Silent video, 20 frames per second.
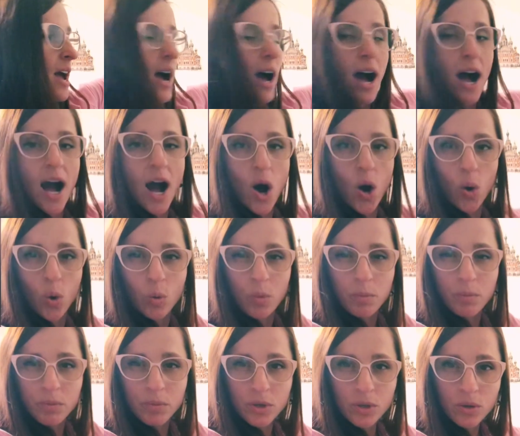how
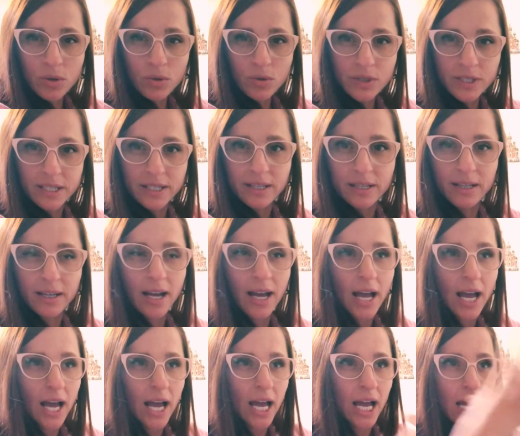music
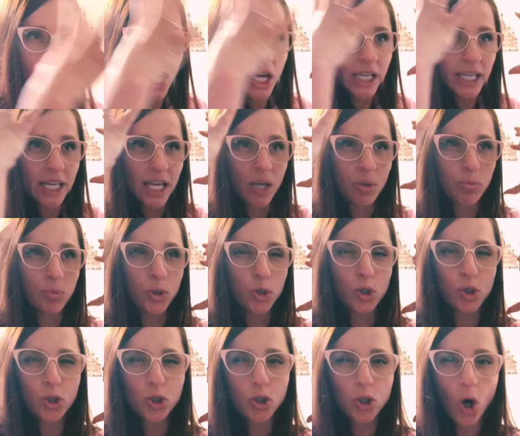can be
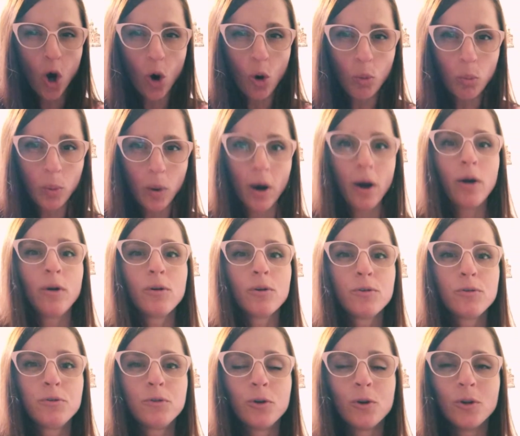so
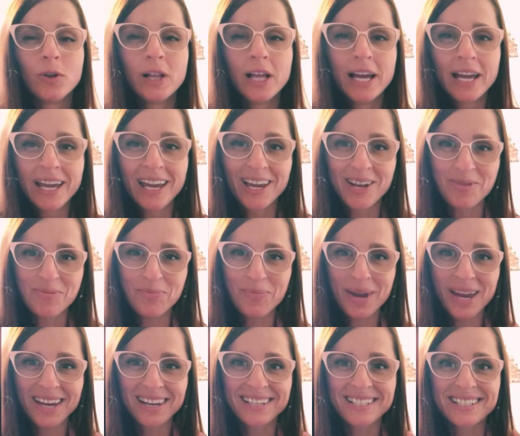powerful and
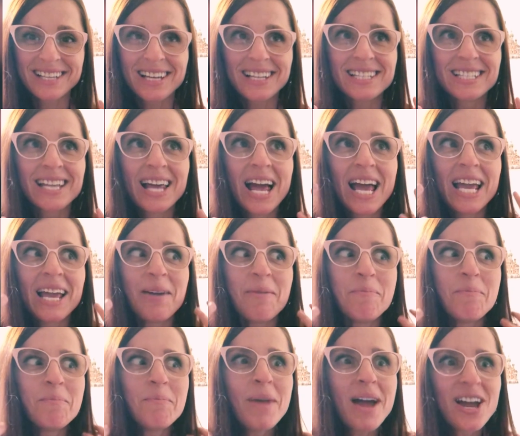makes us
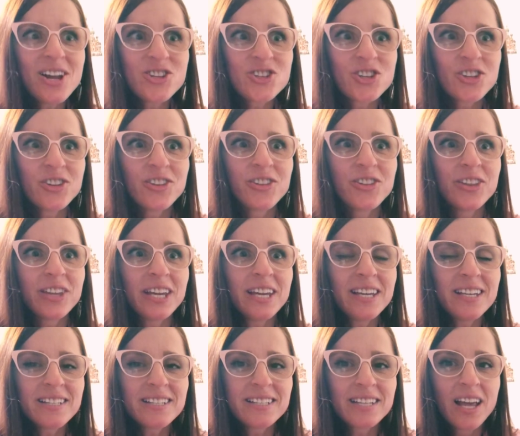imagine
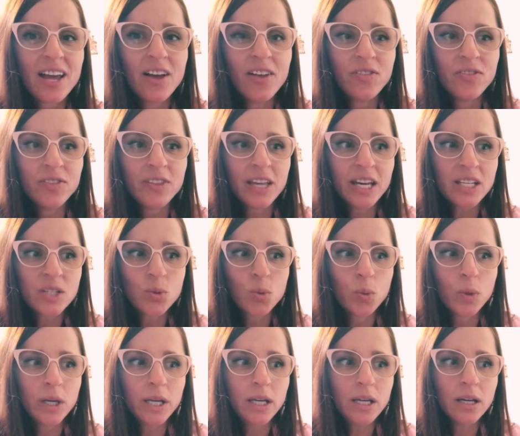things that
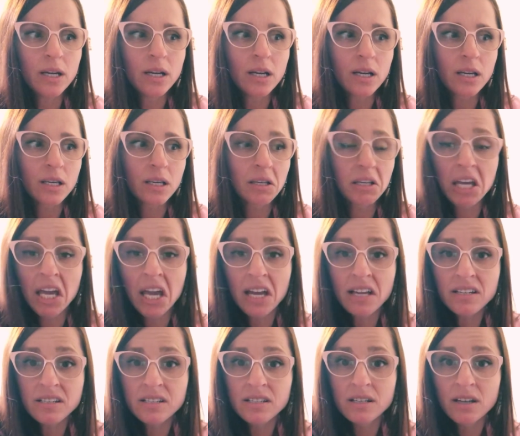we
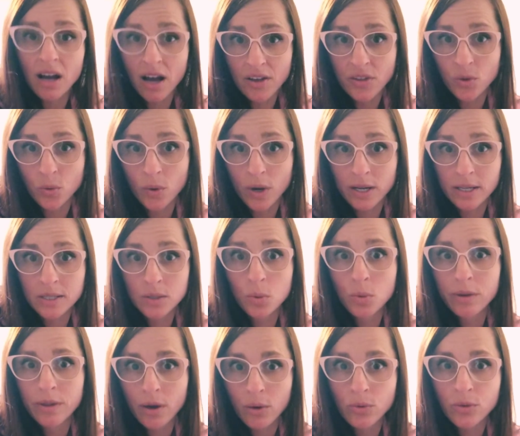can't otherwise
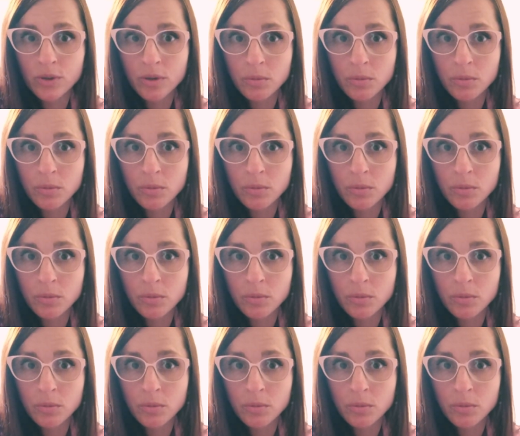without the